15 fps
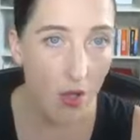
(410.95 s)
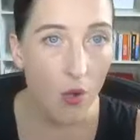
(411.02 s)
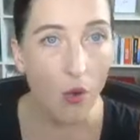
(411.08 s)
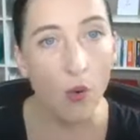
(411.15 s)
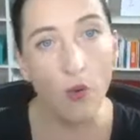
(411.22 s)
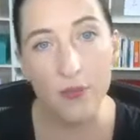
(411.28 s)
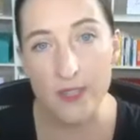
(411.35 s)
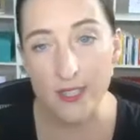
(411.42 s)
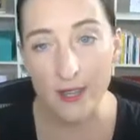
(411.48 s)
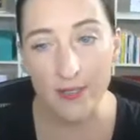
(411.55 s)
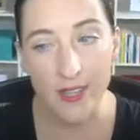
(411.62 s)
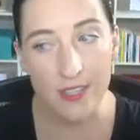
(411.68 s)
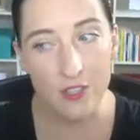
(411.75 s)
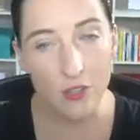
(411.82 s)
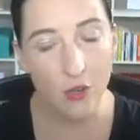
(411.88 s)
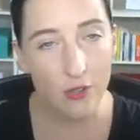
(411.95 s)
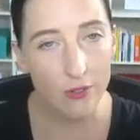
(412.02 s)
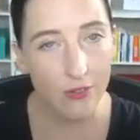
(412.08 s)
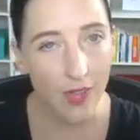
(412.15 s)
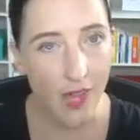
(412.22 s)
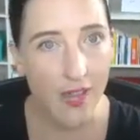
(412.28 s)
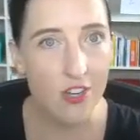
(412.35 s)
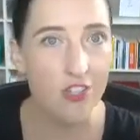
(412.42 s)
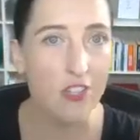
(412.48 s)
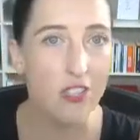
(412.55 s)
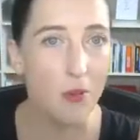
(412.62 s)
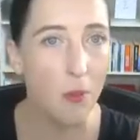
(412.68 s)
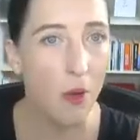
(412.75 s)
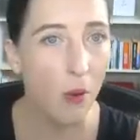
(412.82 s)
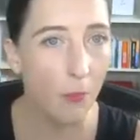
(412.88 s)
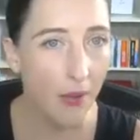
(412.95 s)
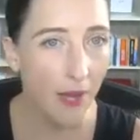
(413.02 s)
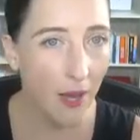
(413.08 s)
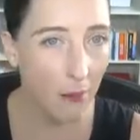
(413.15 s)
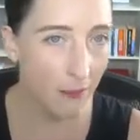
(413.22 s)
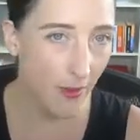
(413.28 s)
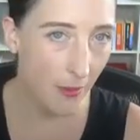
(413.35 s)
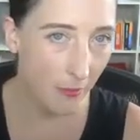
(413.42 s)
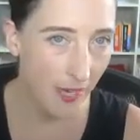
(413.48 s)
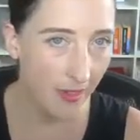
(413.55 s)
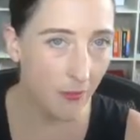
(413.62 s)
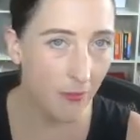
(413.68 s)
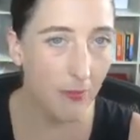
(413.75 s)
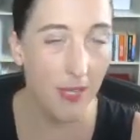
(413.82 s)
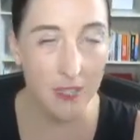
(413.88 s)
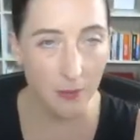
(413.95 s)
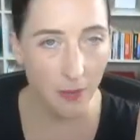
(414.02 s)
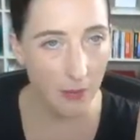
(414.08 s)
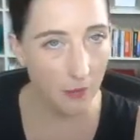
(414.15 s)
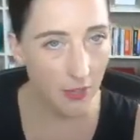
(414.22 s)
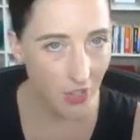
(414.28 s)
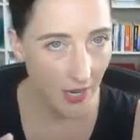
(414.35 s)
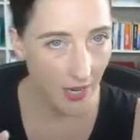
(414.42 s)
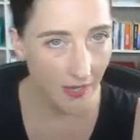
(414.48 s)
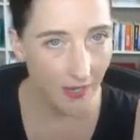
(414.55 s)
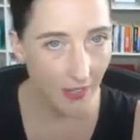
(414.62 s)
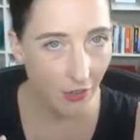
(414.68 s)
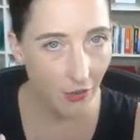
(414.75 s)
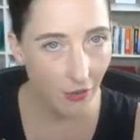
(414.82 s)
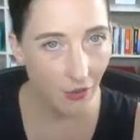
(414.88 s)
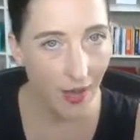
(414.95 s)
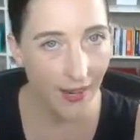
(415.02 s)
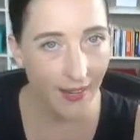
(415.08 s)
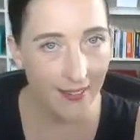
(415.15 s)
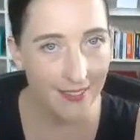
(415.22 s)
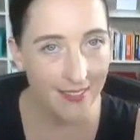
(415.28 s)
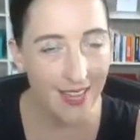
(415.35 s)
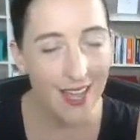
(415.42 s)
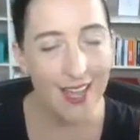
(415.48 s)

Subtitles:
all of a sudden these notifications are popping up at me because people are chatting in Google Hangouts.